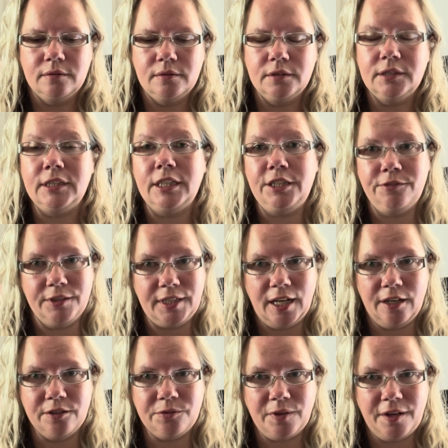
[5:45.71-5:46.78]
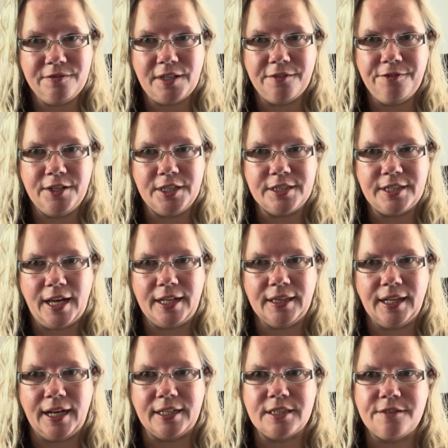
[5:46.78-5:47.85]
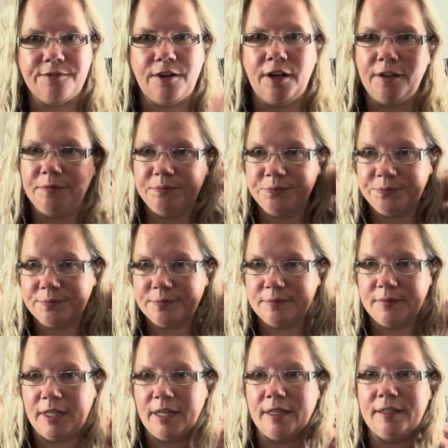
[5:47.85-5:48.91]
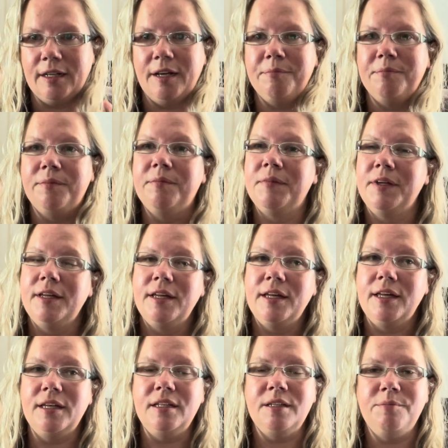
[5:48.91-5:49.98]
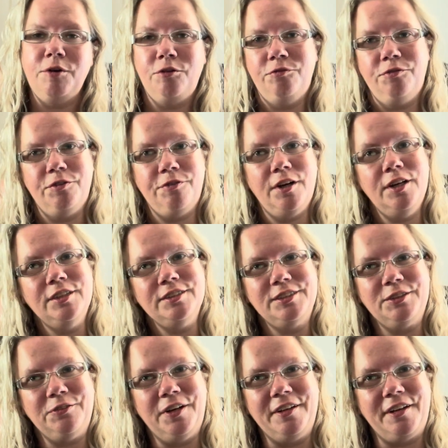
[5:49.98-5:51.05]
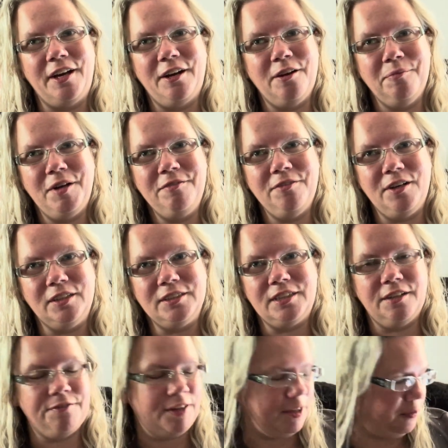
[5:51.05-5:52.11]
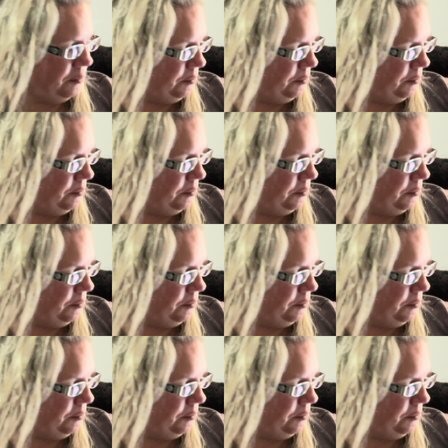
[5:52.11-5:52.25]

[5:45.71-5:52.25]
Stitching with the Housewives. I finished that last fall and I'm in the mode for fall, so I got all my fall stuff out.